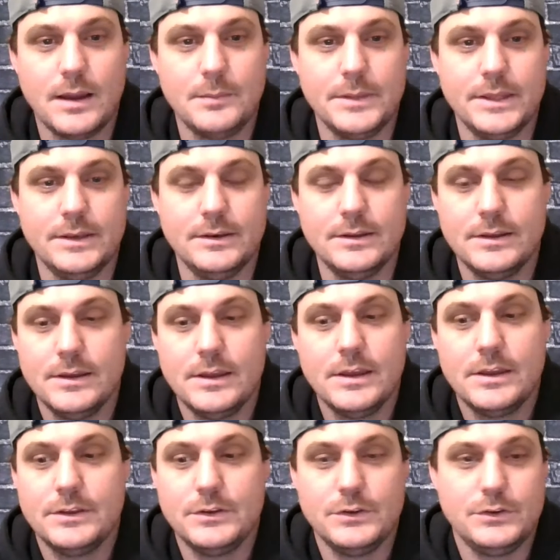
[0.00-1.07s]
I mean,
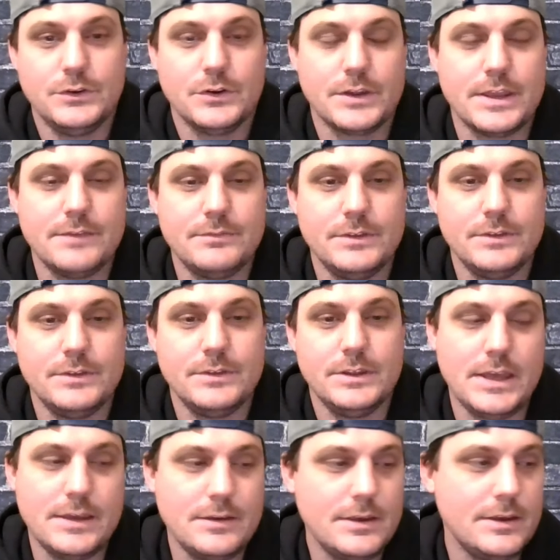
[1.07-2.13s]
you, are giving.
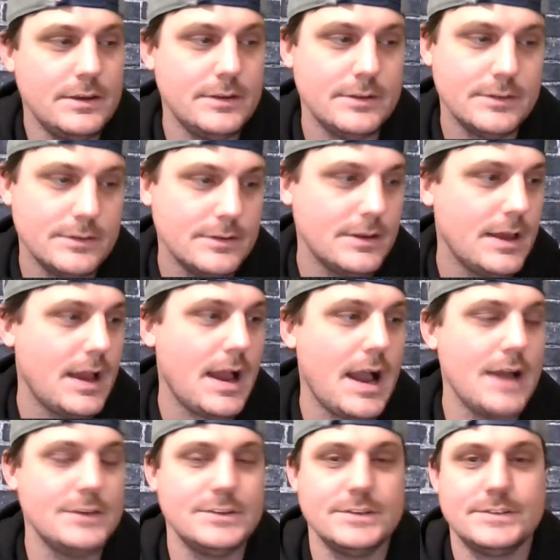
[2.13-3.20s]
It,
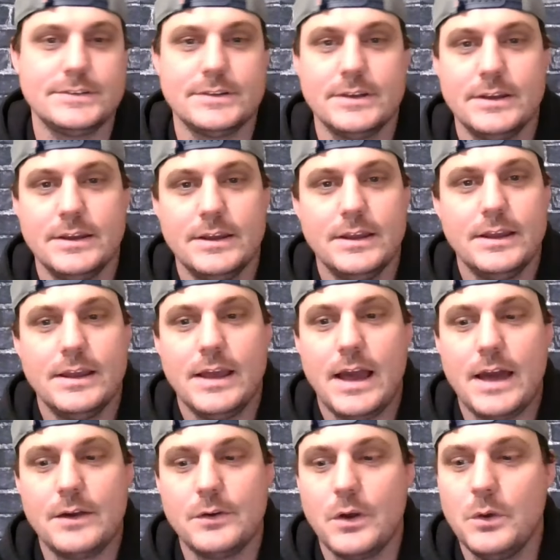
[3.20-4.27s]
I just,
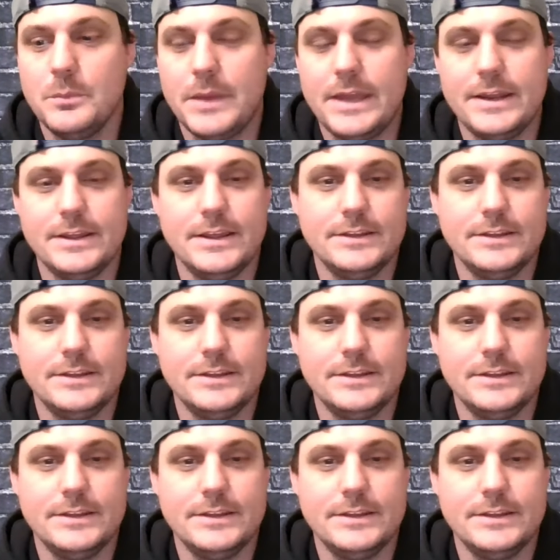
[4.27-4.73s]
I don't know, man.